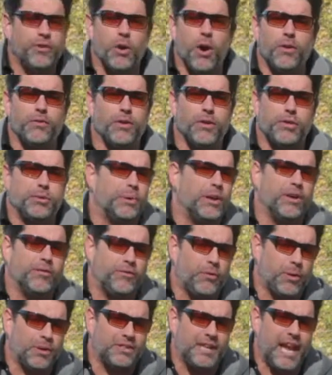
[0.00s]
For over three or
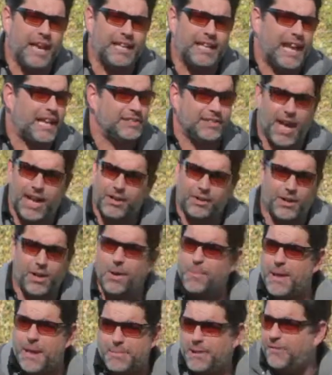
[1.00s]
four decades, I don't
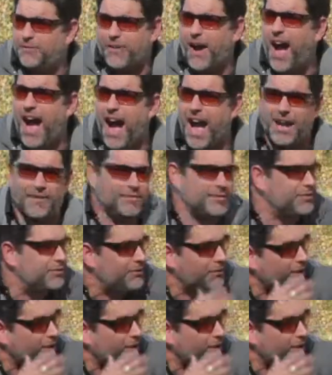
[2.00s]
know, maybe five.